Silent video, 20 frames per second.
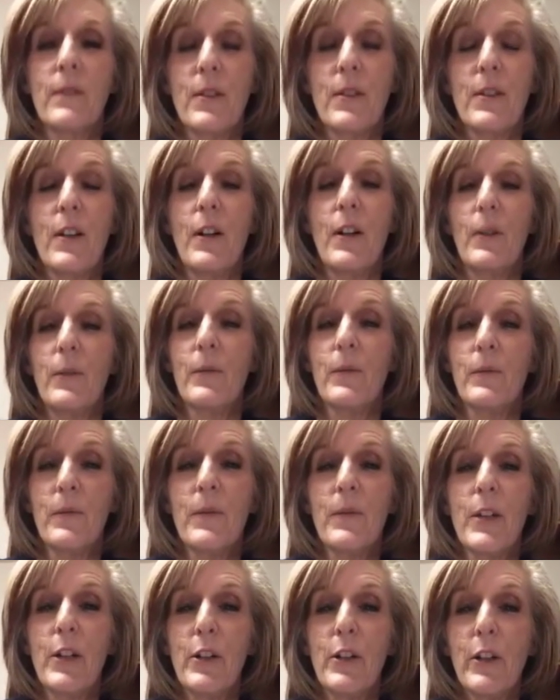So
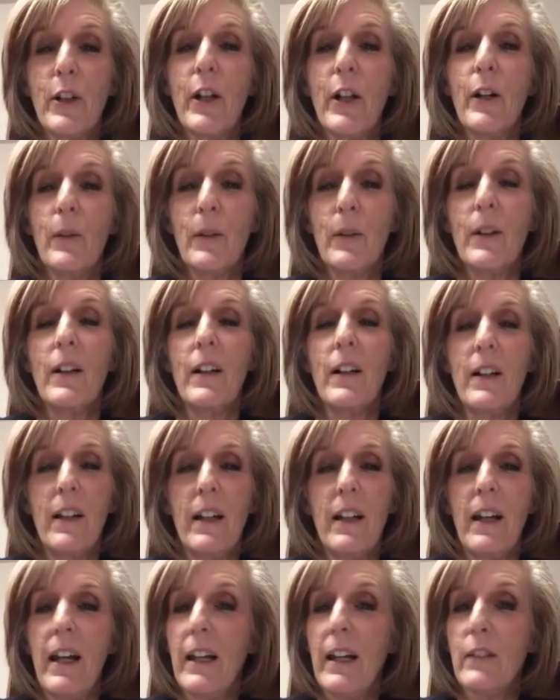there you go.
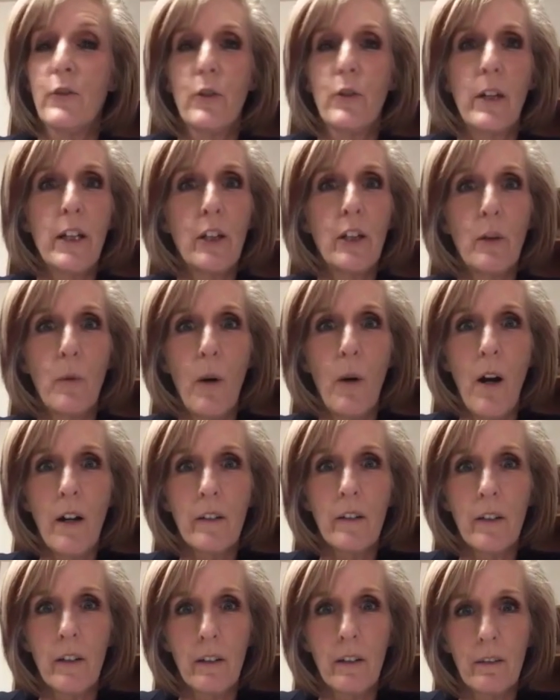And drink your
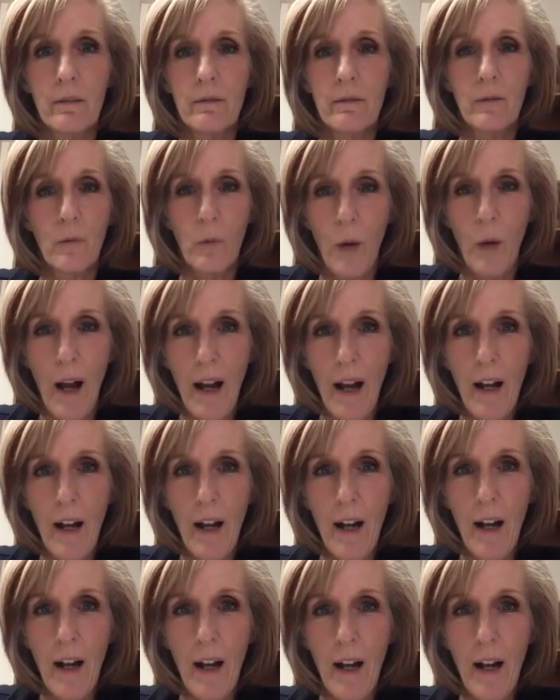water. Wow.